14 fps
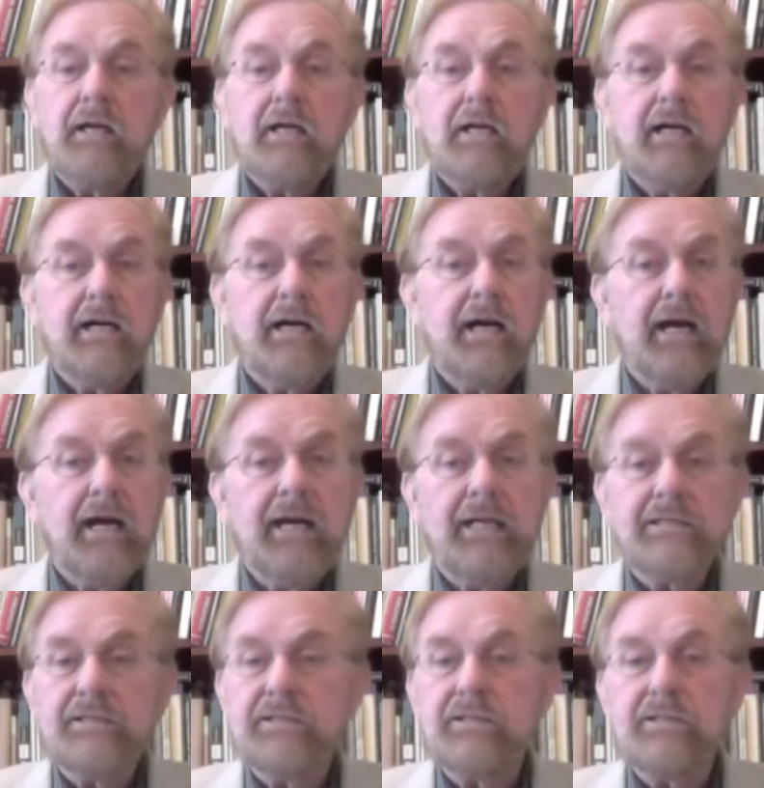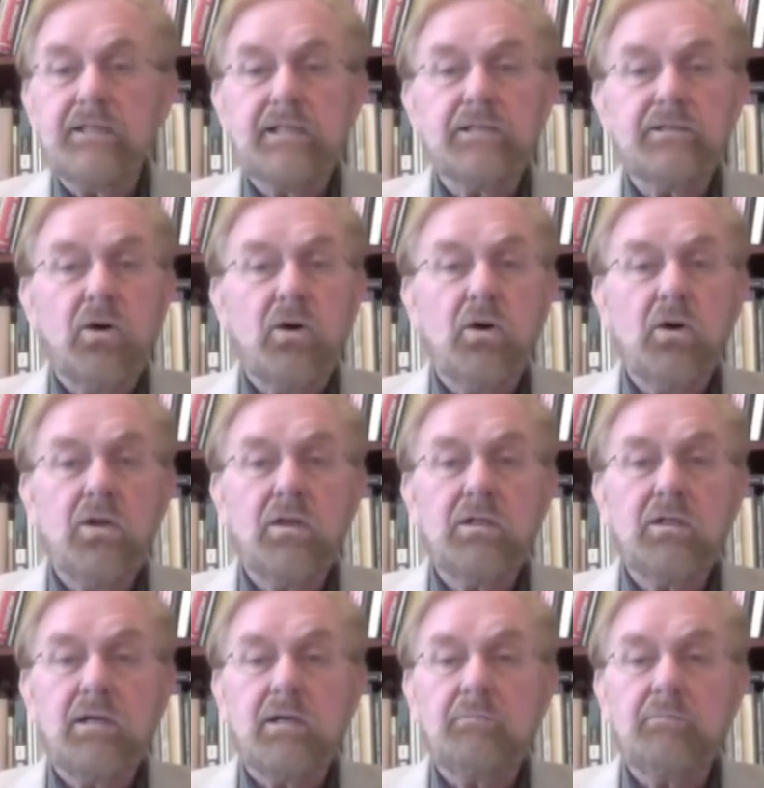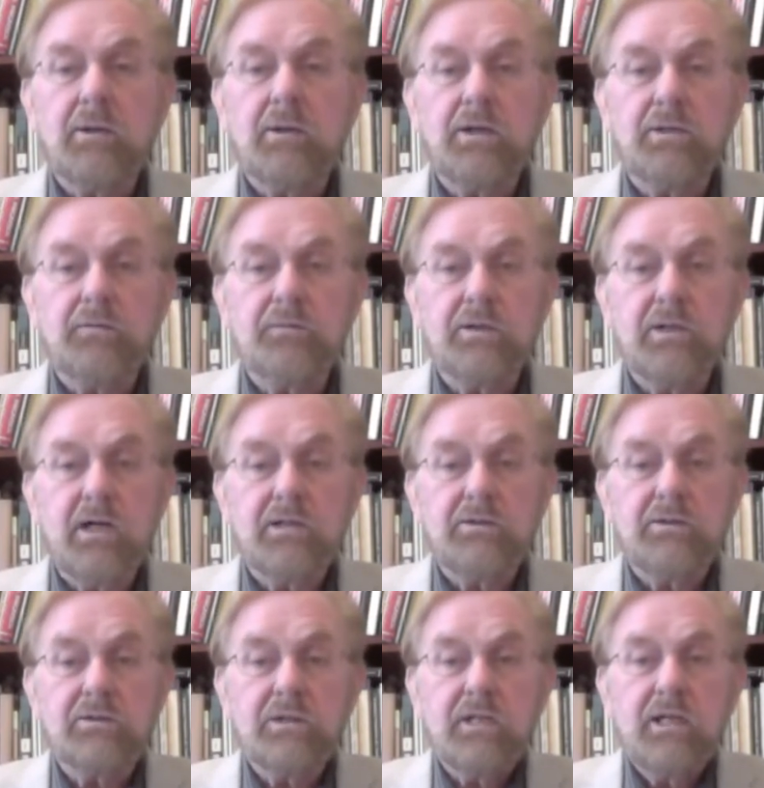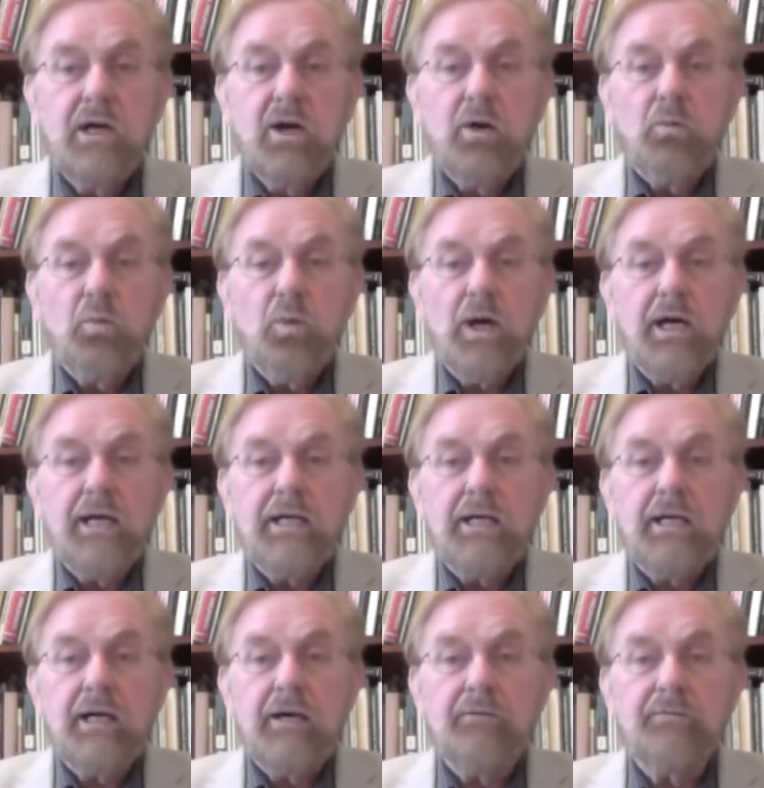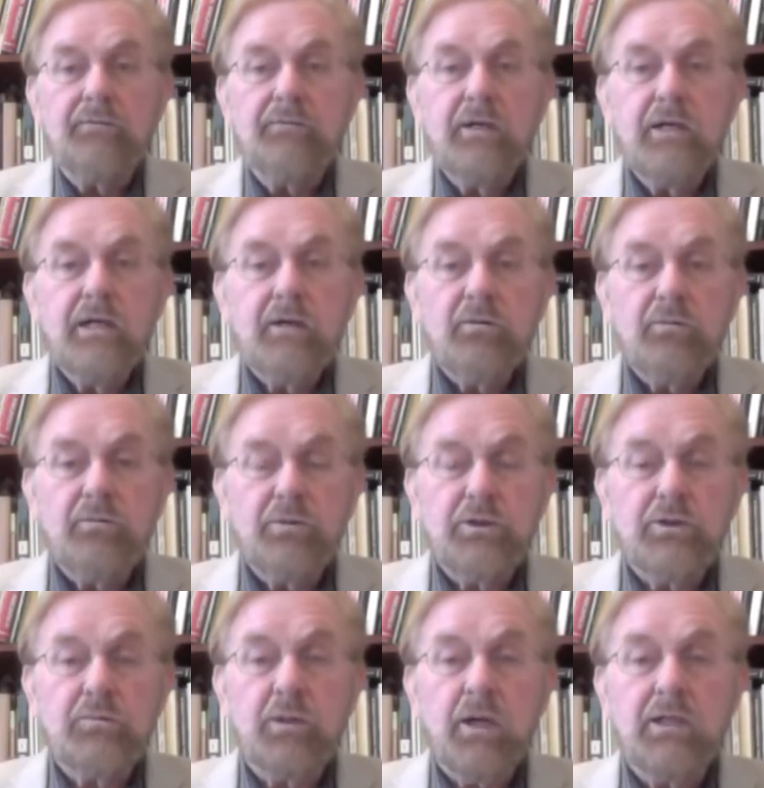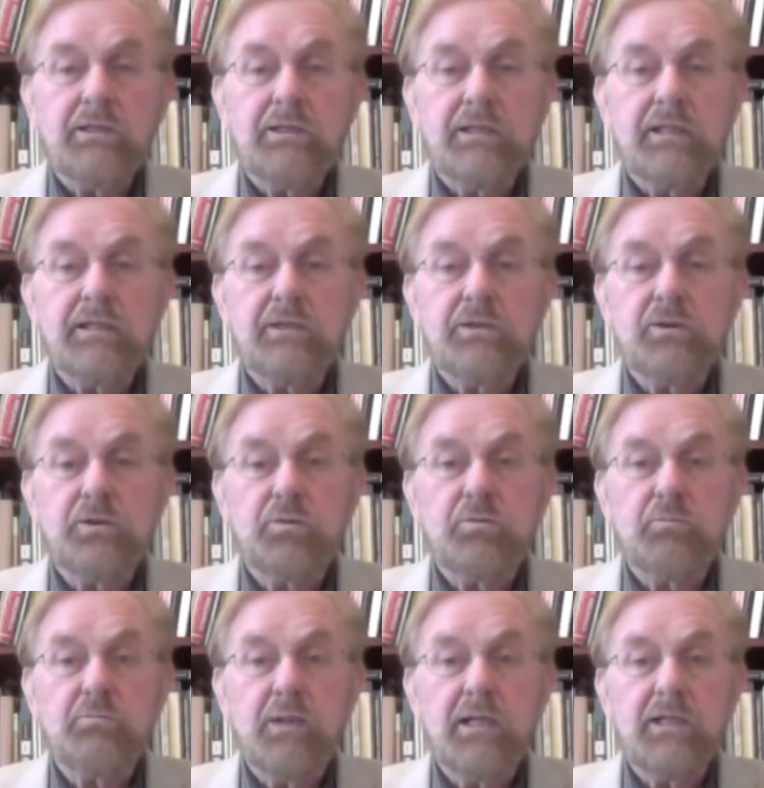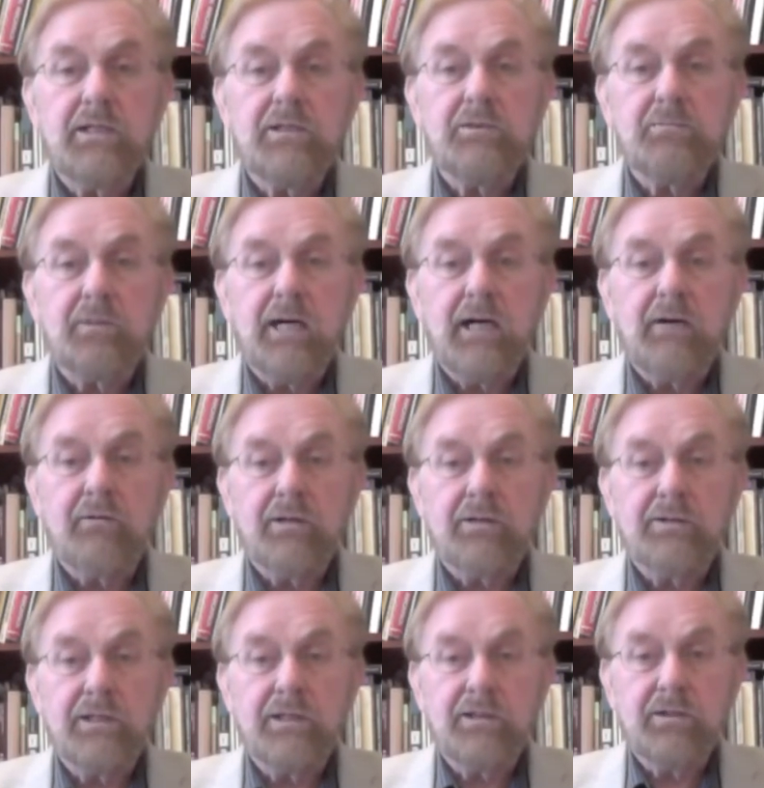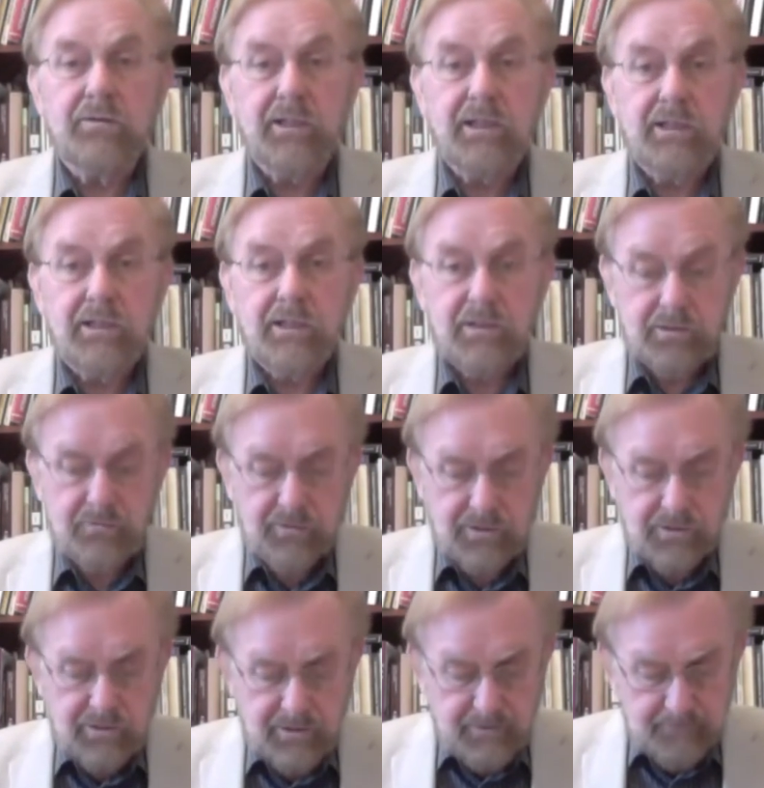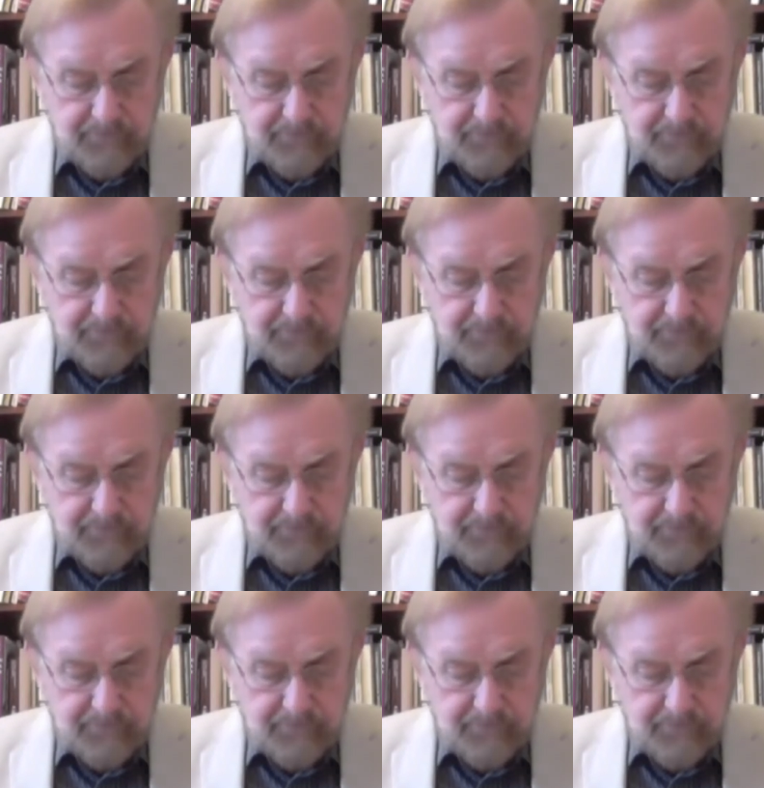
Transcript: uh, is, is all a part of God's way of responding to rebellious powers in the great controversy.